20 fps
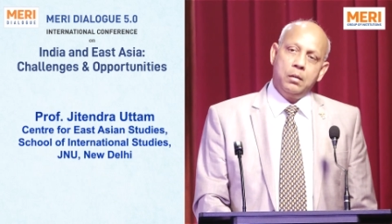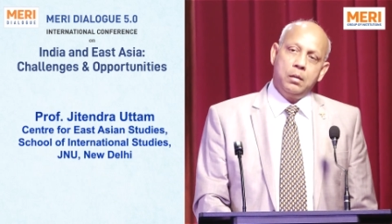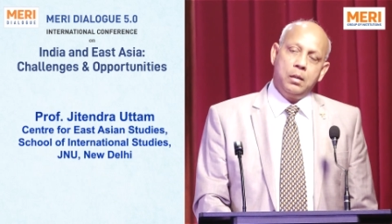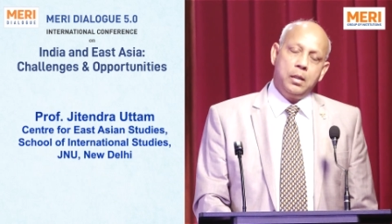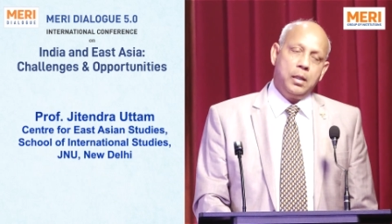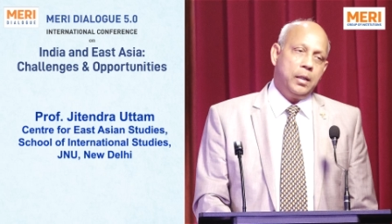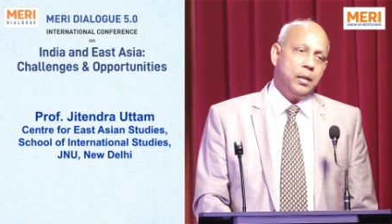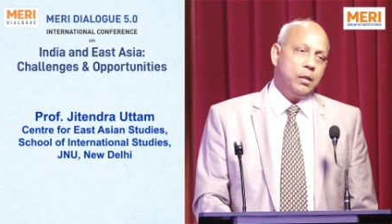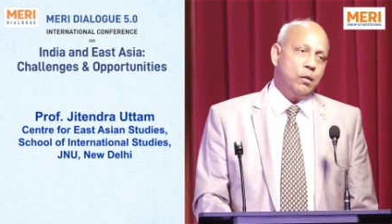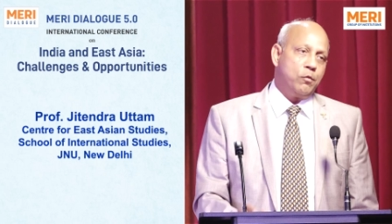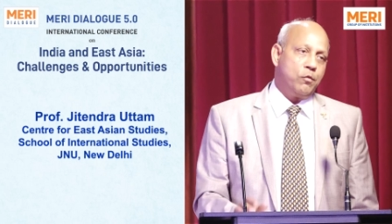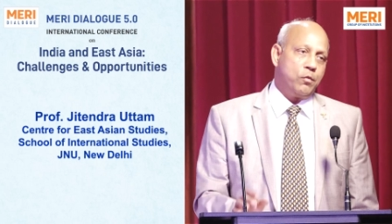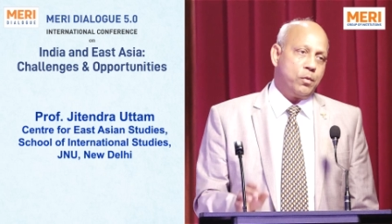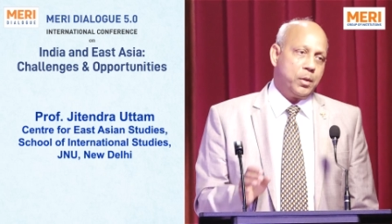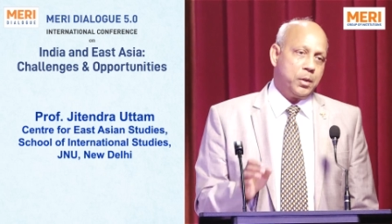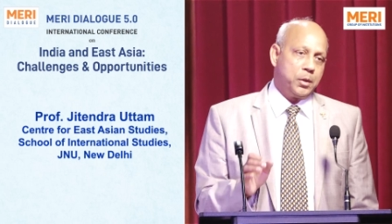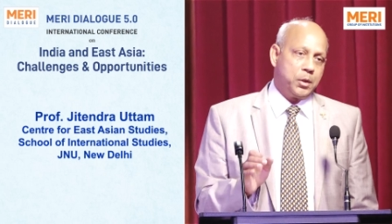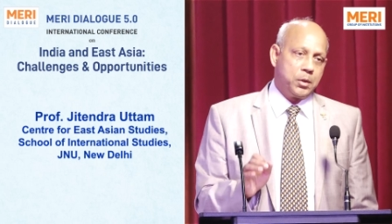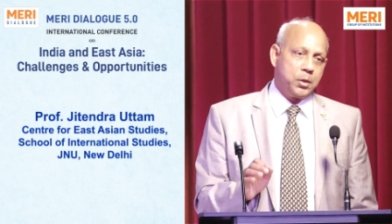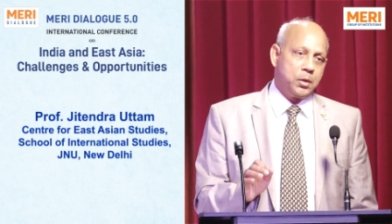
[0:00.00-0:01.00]
In the
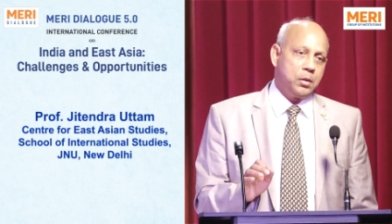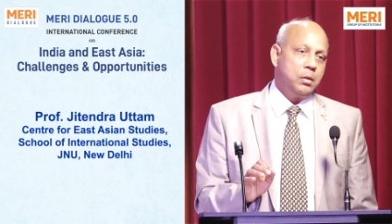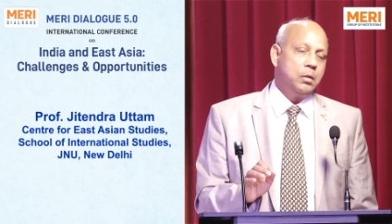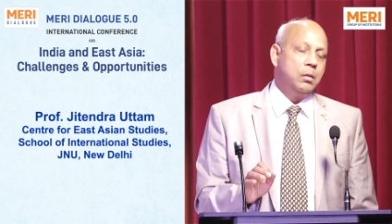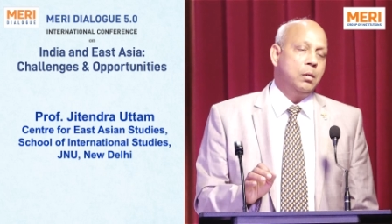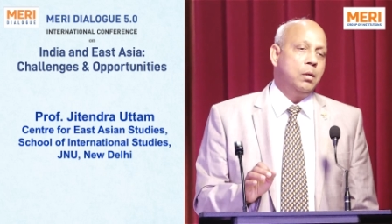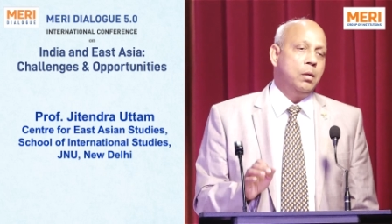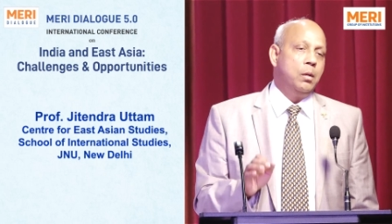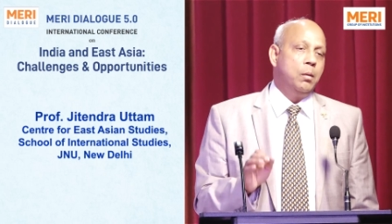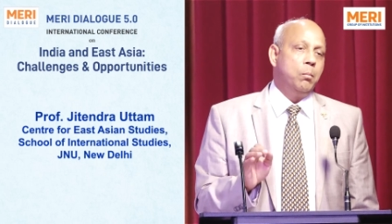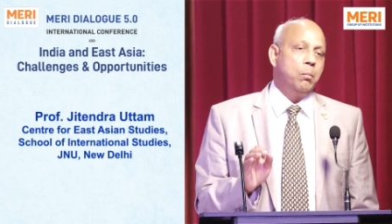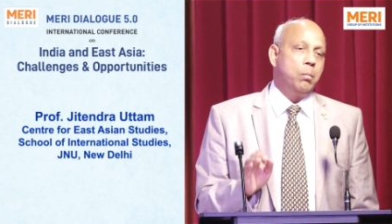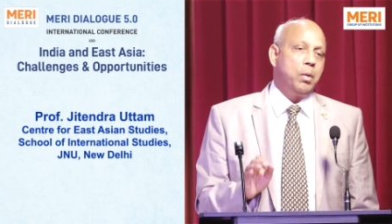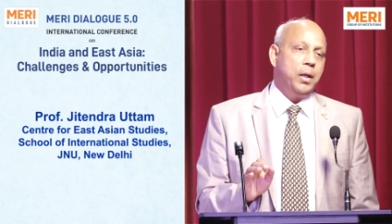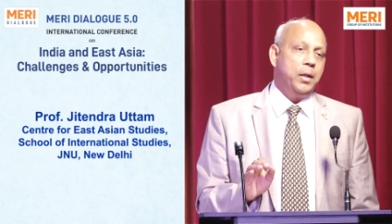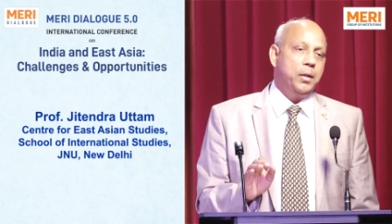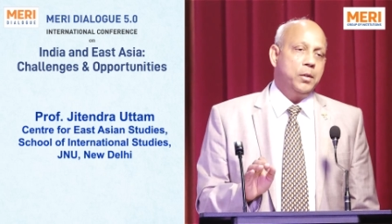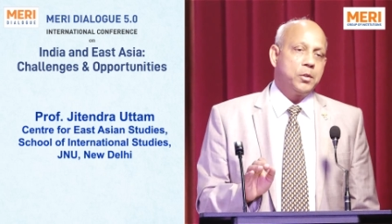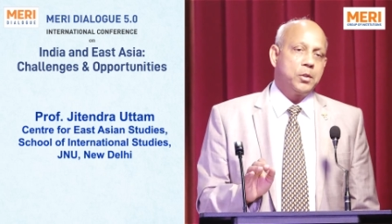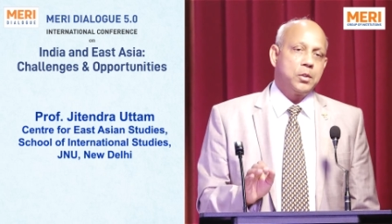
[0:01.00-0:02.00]
first
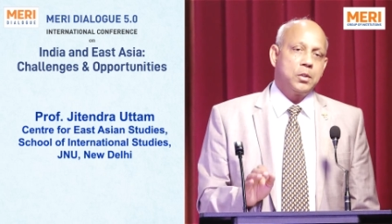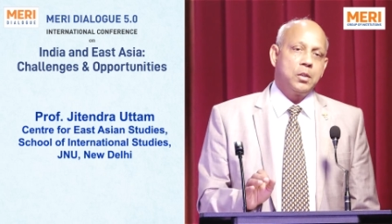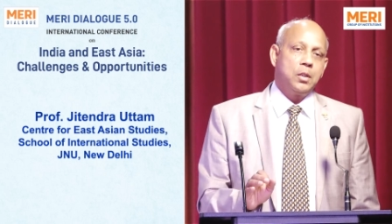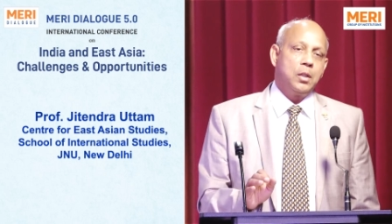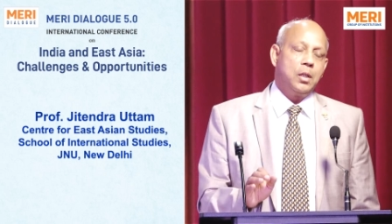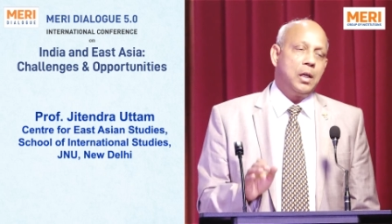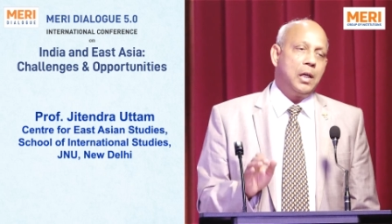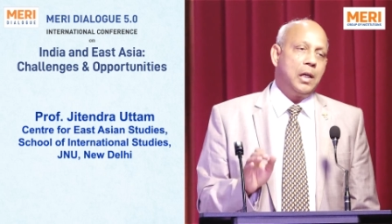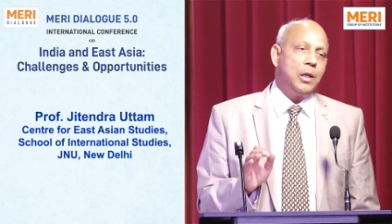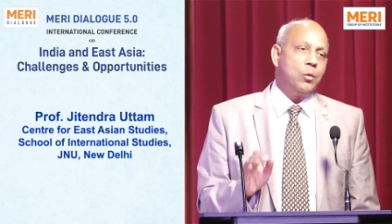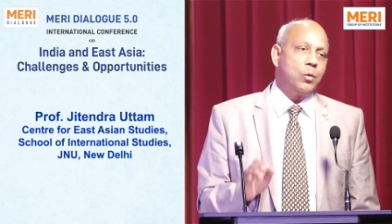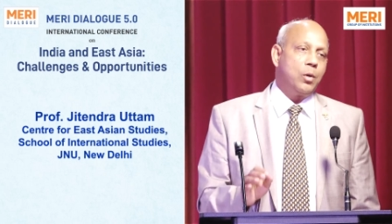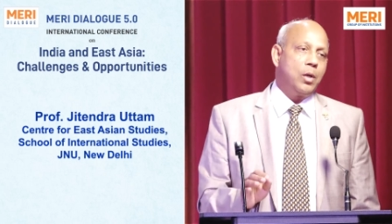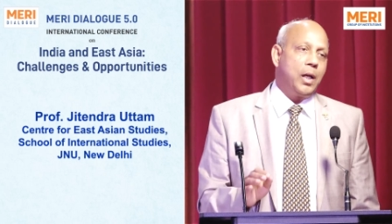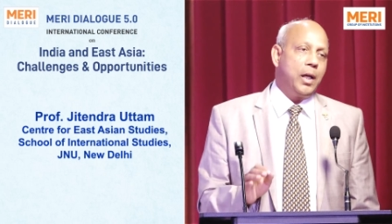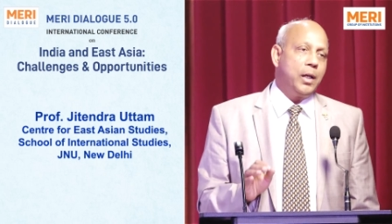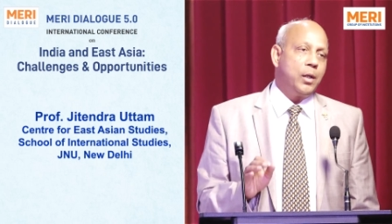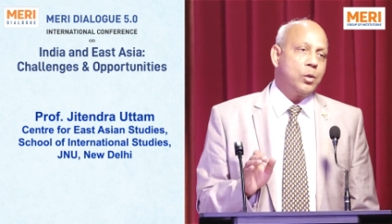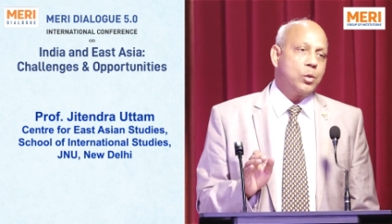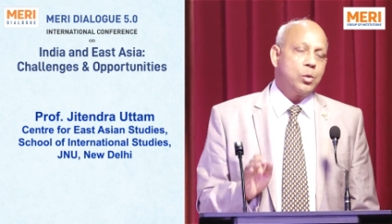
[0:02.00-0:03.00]
place, I would
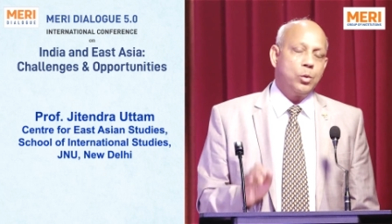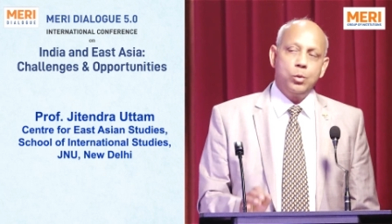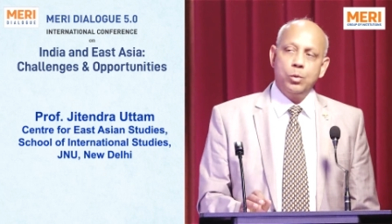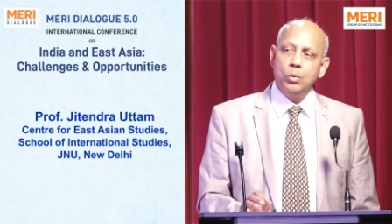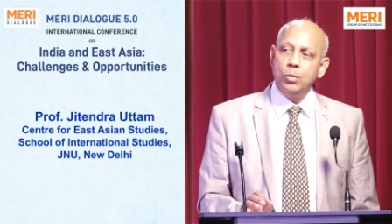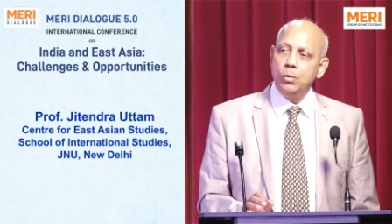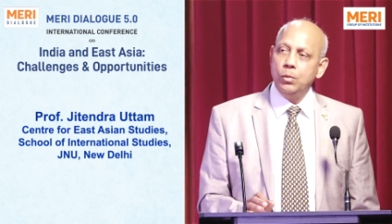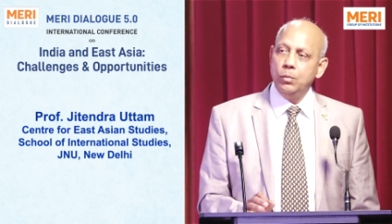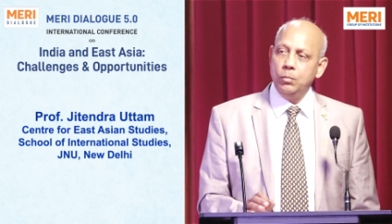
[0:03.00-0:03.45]
like to